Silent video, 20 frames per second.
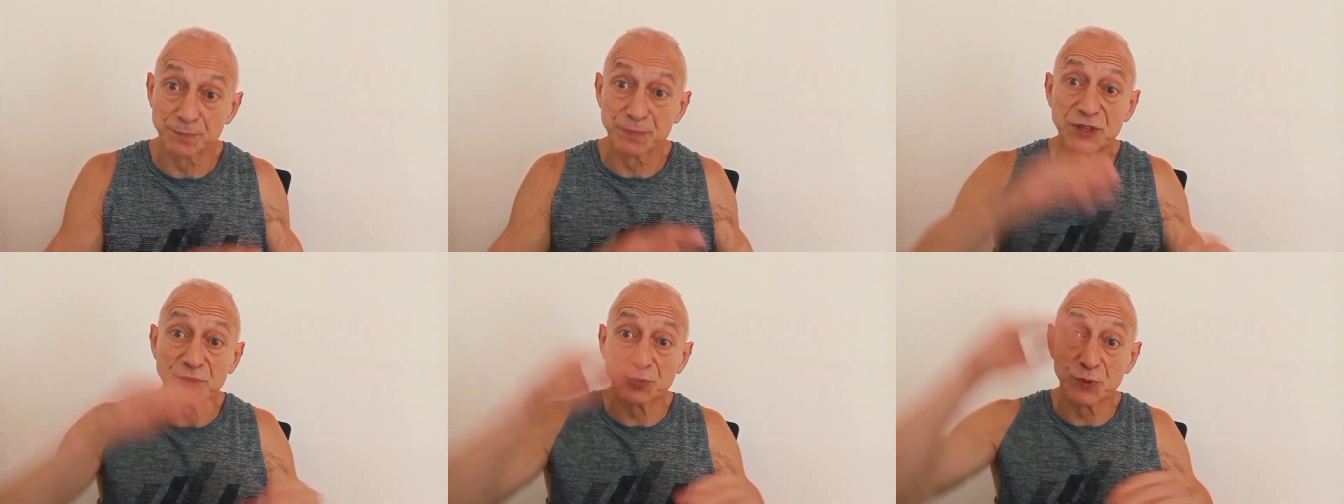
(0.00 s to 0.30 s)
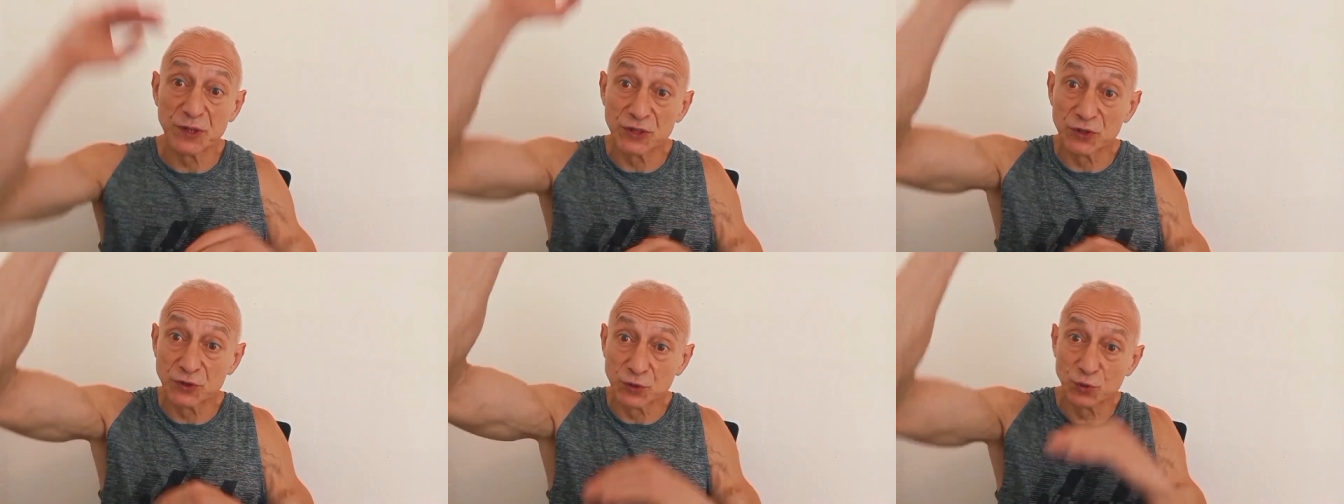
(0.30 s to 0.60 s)

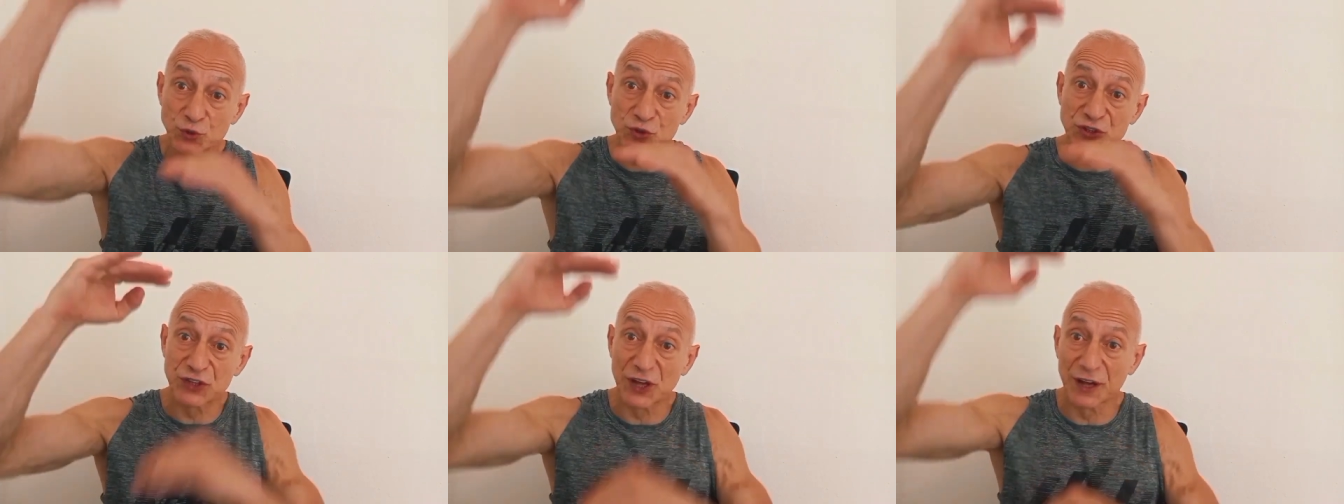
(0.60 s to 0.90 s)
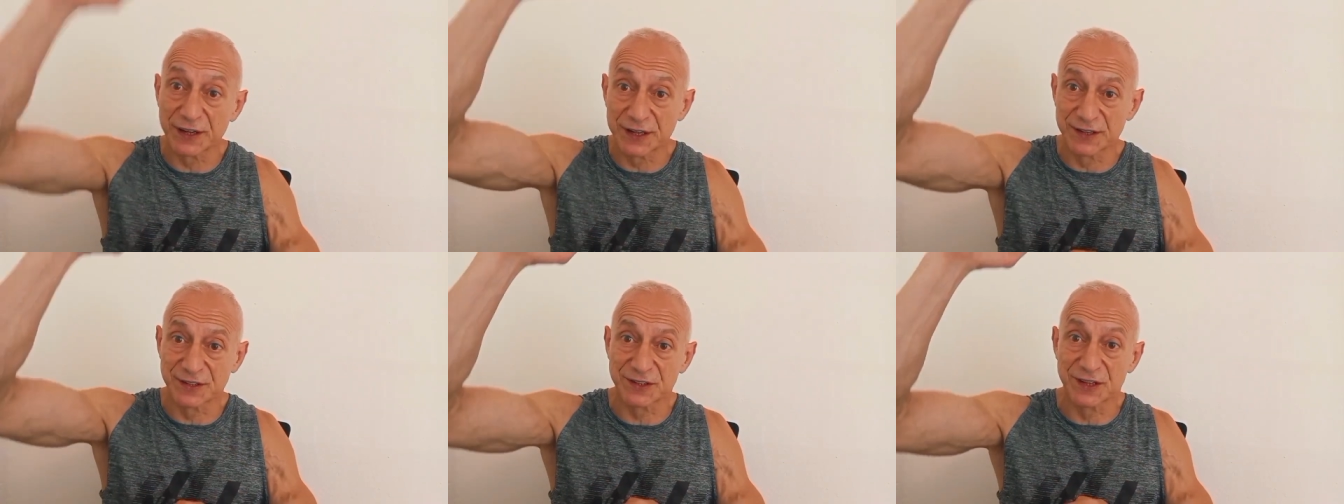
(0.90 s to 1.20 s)
between the two
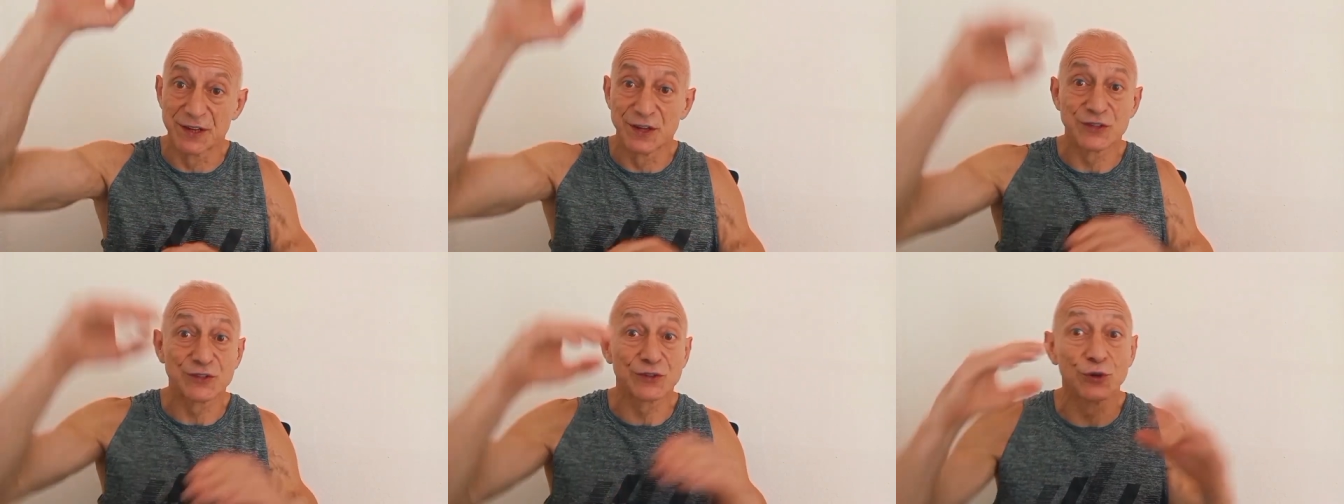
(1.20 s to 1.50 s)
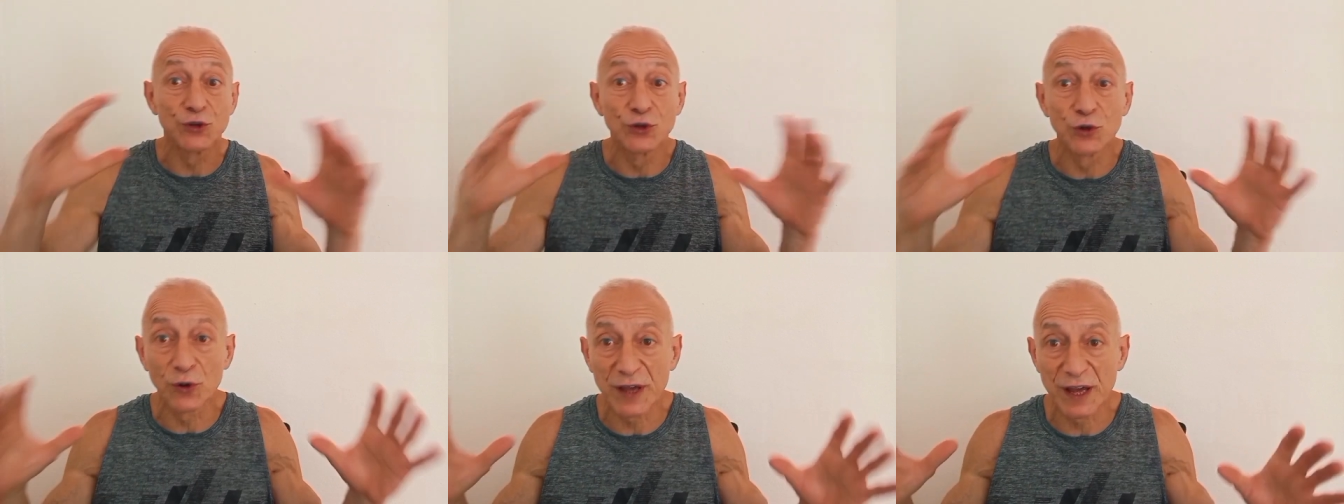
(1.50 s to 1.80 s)
studies so
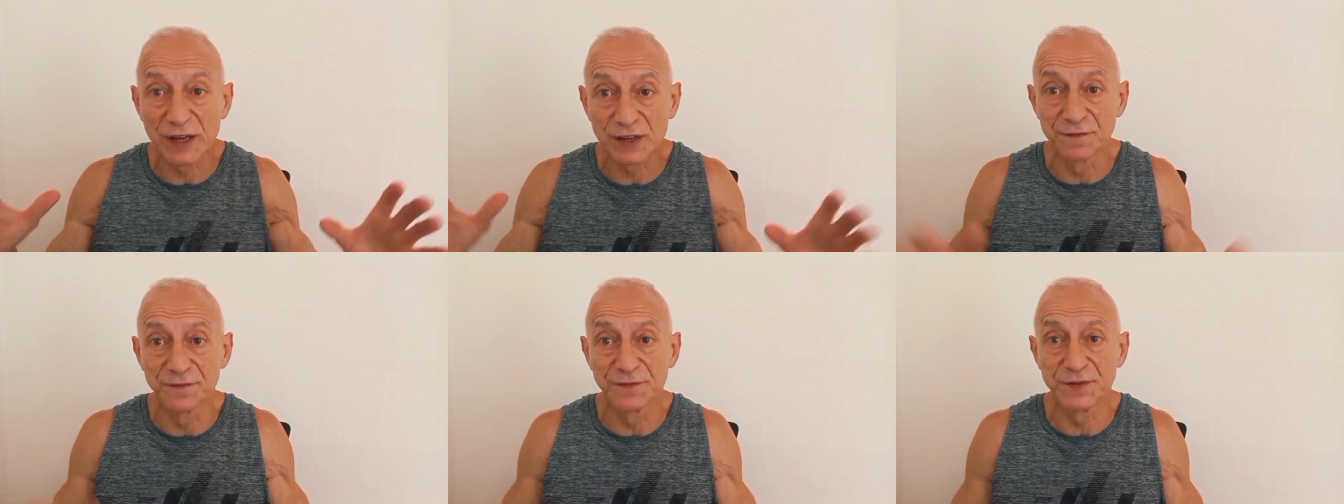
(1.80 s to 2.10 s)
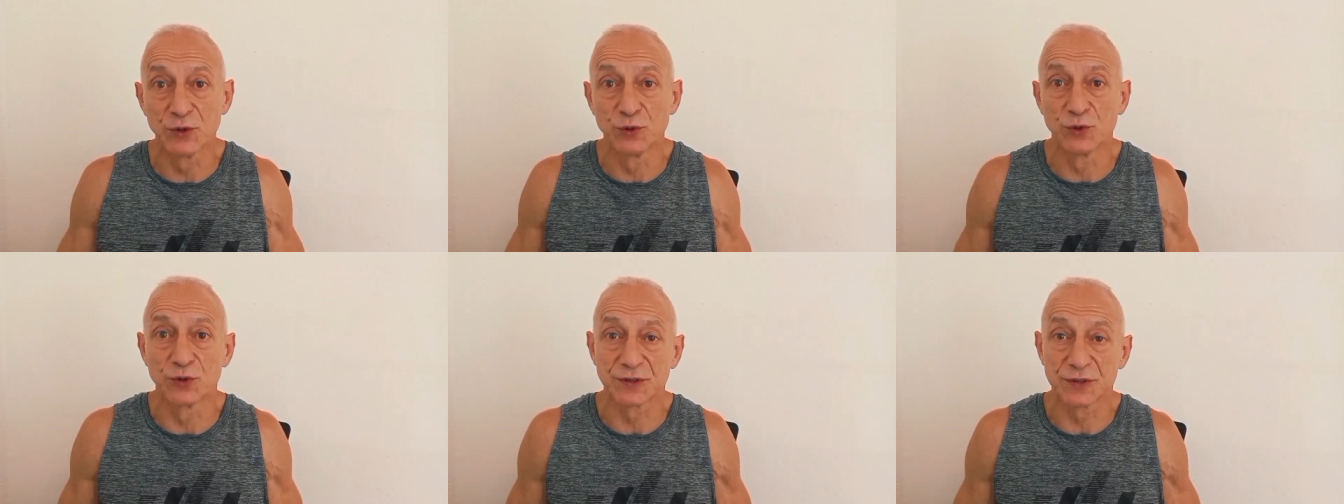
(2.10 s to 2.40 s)
you don't get
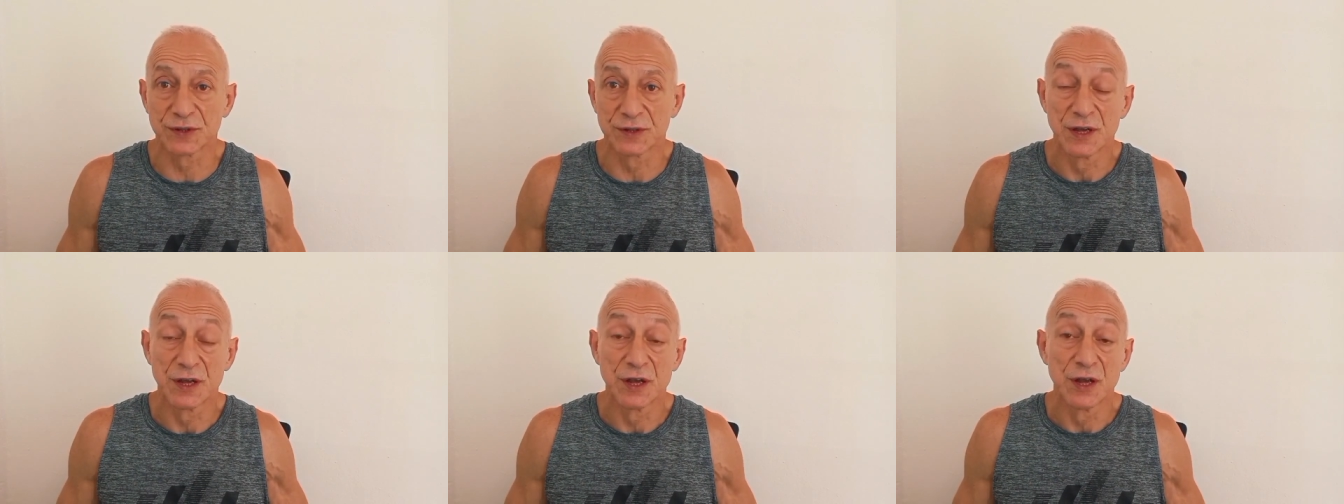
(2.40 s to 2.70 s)
confused.